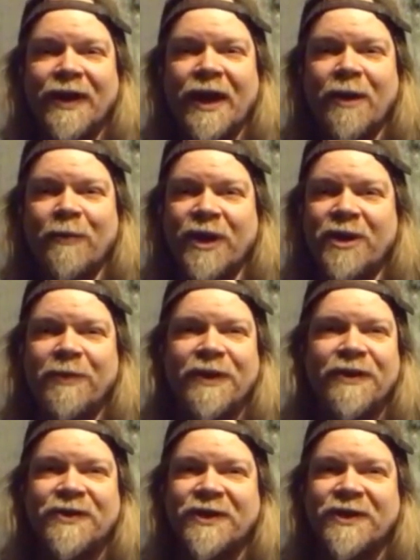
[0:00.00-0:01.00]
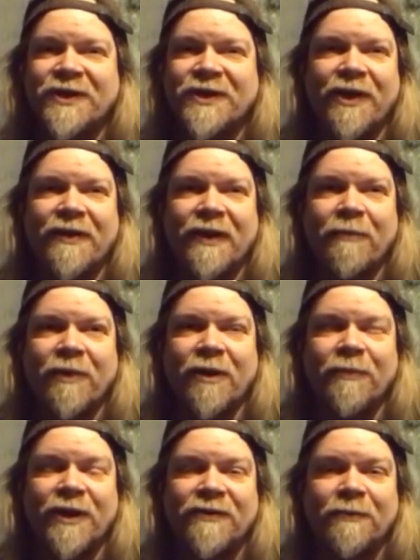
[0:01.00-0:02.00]
It might have been the same thing that got
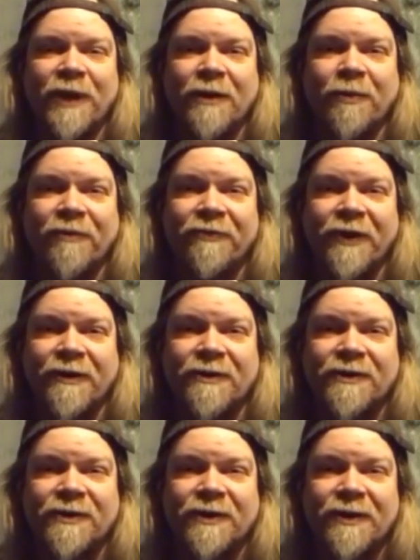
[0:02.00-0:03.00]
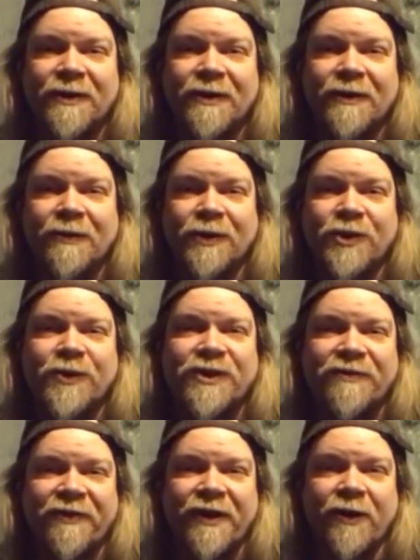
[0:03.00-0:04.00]
me into makeup effects, which was the
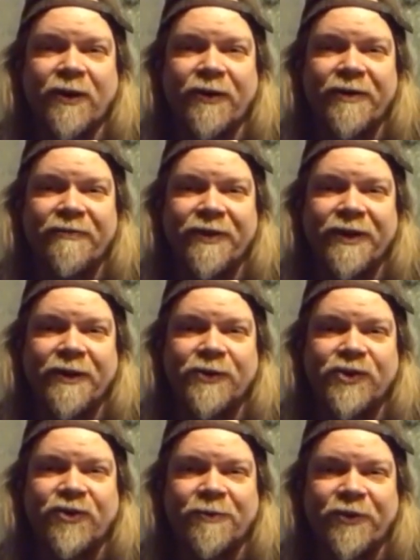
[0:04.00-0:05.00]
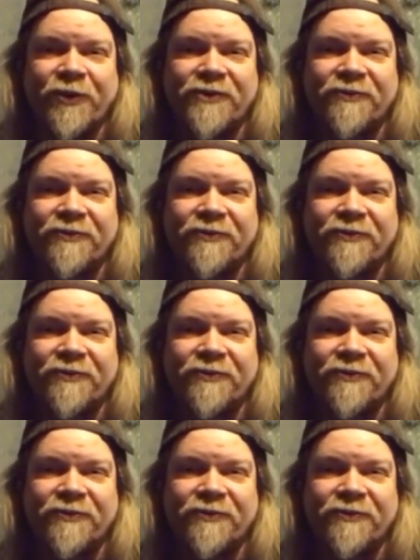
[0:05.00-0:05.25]
Fangoria video Scream Greats